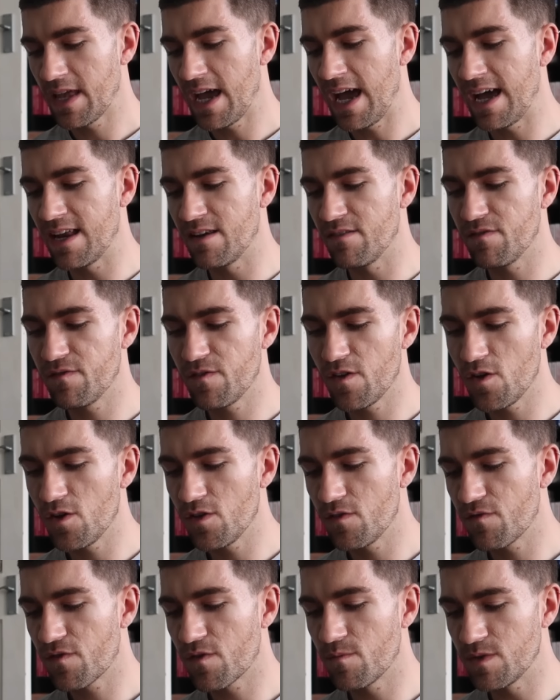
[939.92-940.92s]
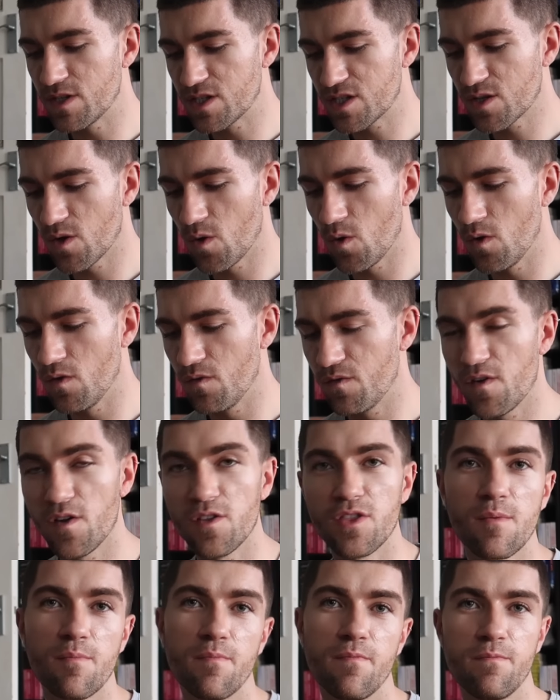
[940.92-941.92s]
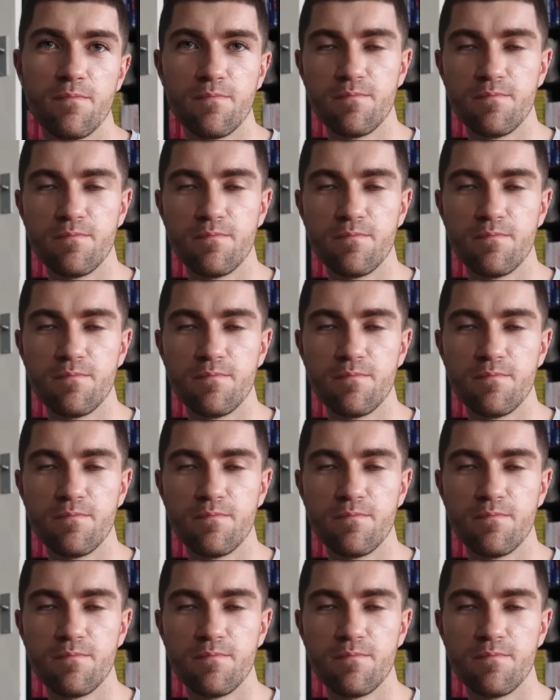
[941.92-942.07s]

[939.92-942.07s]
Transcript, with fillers: and food from the soul, food that,